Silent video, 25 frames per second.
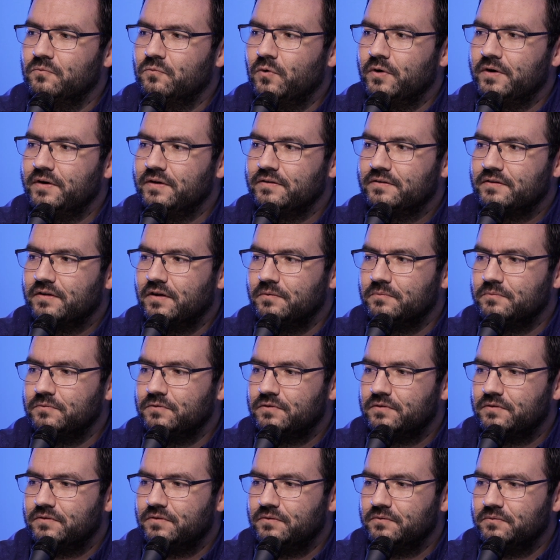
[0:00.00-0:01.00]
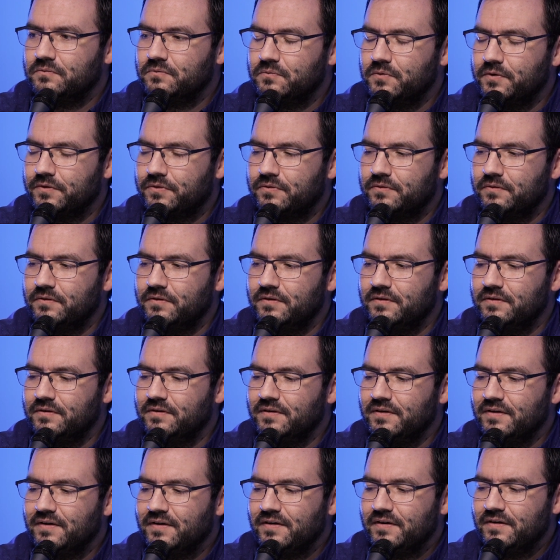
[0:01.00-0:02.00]
when it comes with
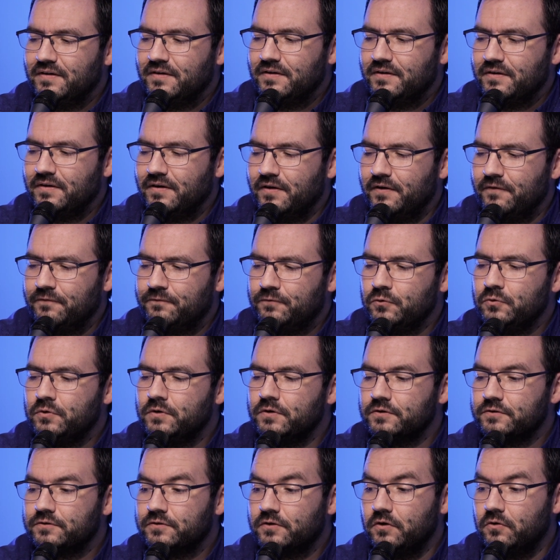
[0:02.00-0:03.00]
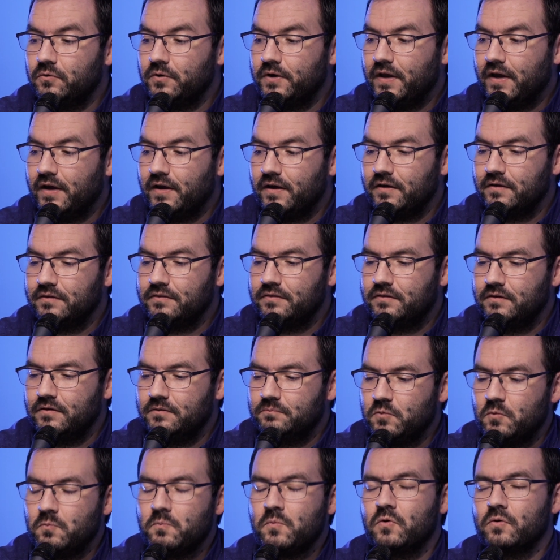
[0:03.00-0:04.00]
a few years ago, we had the
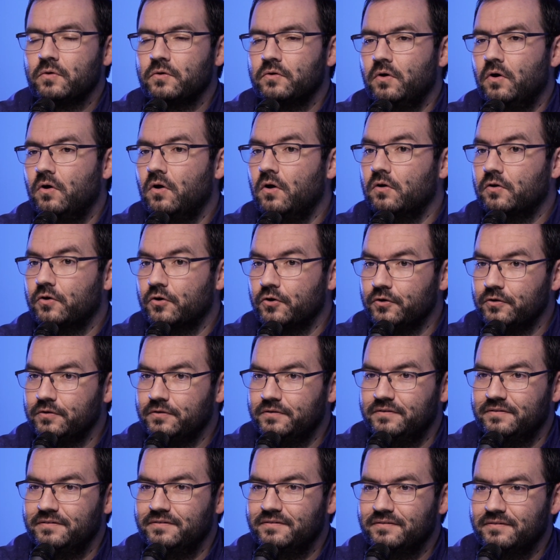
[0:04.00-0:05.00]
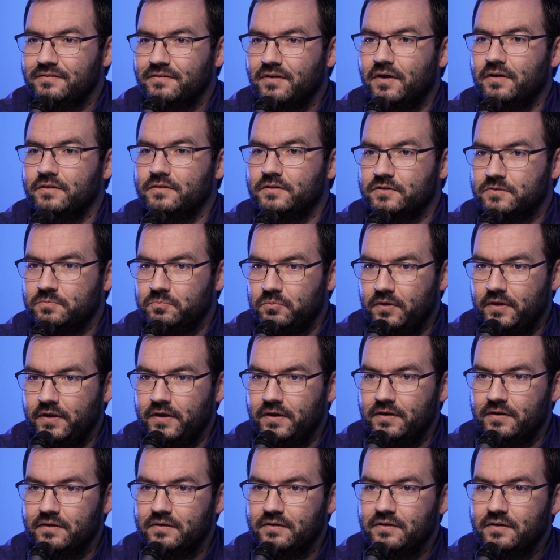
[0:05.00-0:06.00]
Memorial Hall curtain on
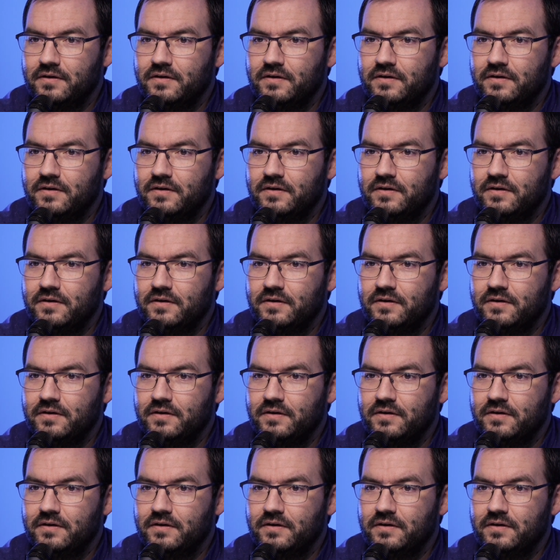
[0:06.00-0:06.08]
display.